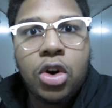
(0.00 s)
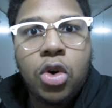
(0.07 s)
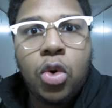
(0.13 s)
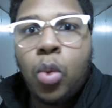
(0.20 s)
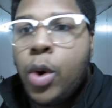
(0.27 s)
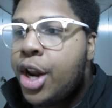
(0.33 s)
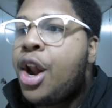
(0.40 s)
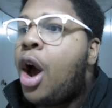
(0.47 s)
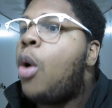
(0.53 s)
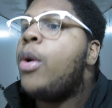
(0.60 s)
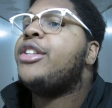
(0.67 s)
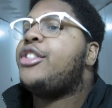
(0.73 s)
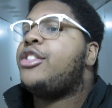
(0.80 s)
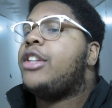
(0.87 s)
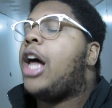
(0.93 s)
We know
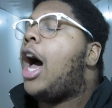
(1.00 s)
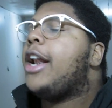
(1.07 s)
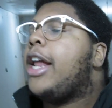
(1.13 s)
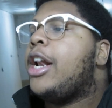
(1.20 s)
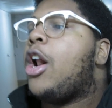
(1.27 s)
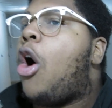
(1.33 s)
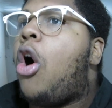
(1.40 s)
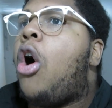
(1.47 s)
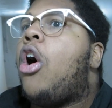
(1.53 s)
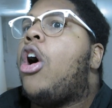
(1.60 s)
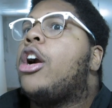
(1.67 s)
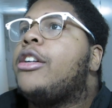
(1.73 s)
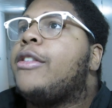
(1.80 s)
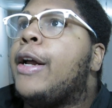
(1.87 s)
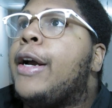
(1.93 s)
it's not in
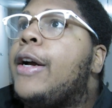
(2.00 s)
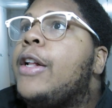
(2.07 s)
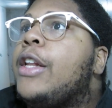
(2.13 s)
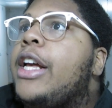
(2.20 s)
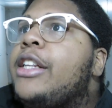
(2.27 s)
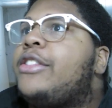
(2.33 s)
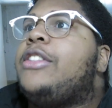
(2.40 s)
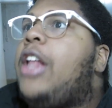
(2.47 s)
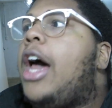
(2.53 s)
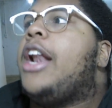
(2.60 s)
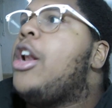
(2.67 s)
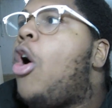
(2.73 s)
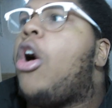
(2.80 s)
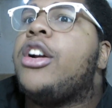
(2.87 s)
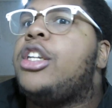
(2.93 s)

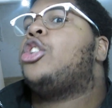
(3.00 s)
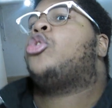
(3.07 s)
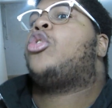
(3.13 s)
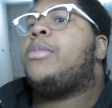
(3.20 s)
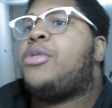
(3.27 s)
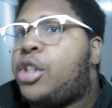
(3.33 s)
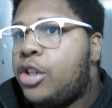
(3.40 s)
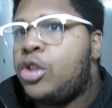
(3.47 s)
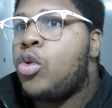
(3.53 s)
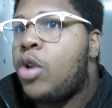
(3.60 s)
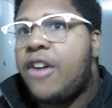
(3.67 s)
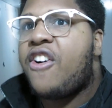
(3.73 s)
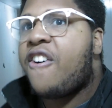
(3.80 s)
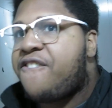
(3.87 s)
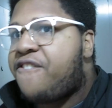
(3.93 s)
our description to
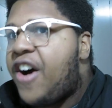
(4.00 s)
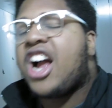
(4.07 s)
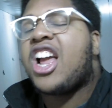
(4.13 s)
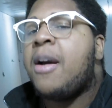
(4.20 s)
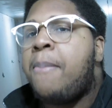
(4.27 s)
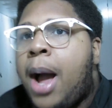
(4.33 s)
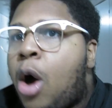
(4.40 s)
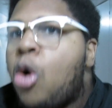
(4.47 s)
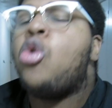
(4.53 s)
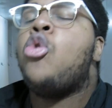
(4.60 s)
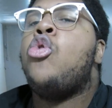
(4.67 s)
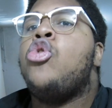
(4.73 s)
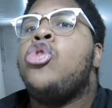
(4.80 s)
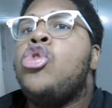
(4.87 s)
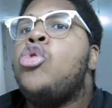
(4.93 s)
give a fuck about
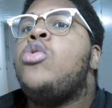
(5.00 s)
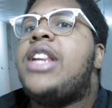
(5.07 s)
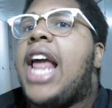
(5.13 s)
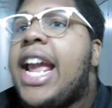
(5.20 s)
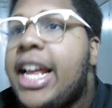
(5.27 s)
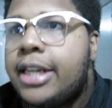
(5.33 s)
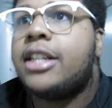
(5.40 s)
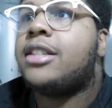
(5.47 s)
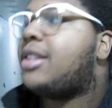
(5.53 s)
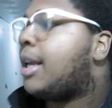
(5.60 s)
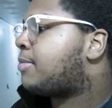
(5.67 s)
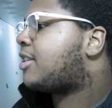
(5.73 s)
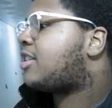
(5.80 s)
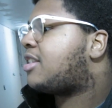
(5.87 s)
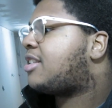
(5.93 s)
who you dating
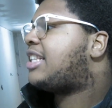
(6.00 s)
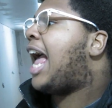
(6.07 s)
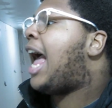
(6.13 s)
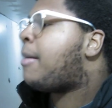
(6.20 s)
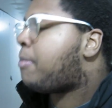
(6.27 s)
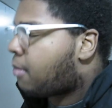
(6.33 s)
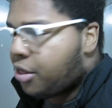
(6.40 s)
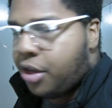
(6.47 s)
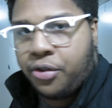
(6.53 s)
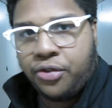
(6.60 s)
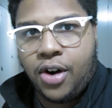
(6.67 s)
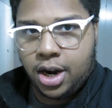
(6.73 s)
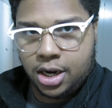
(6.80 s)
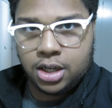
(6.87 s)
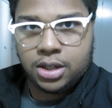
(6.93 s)
except sap
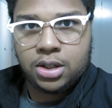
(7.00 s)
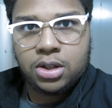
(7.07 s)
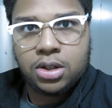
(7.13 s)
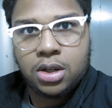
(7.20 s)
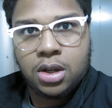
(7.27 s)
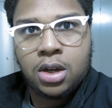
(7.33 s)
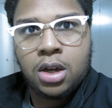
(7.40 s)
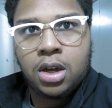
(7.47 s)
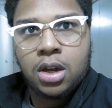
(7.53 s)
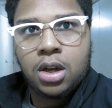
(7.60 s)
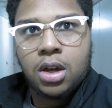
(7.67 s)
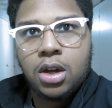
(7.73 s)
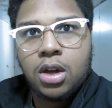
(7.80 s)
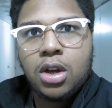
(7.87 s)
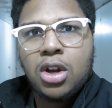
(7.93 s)
motherfuckers.
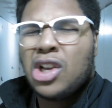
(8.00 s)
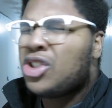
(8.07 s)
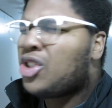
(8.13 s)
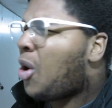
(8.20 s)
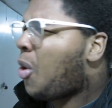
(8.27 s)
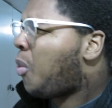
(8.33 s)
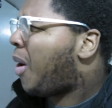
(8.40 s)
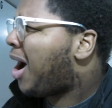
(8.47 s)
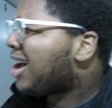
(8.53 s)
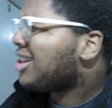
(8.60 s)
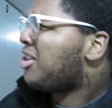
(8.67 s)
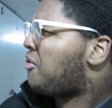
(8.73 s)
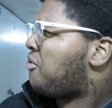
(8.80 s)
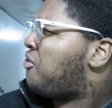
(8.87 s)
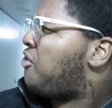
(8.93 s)
So why
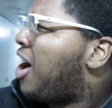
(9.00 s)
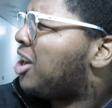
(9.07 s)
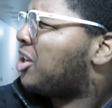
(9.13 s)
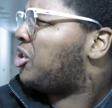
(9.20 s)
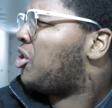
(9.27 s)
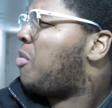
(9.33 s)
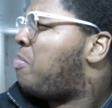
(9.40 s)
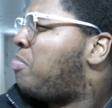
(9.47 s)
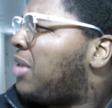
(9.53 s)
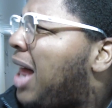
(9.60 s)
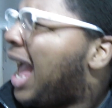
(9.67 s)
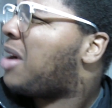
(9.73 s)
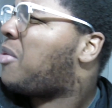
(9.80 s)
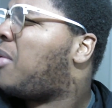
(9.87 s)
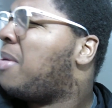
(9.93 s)
the fuck do
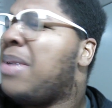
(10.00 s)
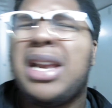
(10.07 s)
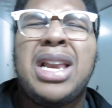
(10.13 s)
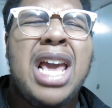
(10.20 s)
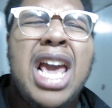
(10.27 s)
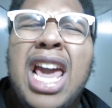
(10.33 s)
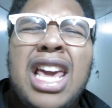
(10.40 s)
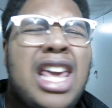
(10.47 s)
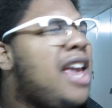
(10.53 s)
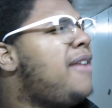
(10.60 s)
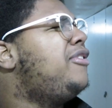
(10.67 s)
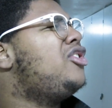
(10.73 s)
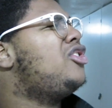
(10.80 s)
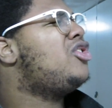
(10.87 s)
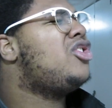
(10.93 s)
black women give
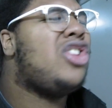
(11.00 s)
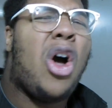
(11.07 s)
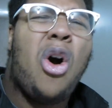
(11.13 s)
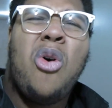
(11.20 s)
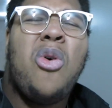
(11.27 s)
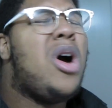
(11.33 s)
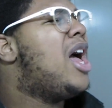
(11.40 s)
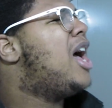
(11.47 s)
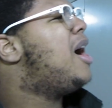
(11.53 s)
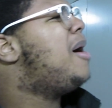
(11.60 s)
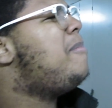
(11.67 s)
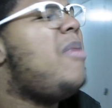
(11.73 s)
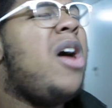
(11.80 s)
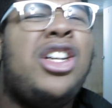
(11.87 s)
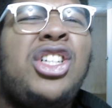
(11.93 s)
so
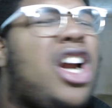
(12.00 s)
much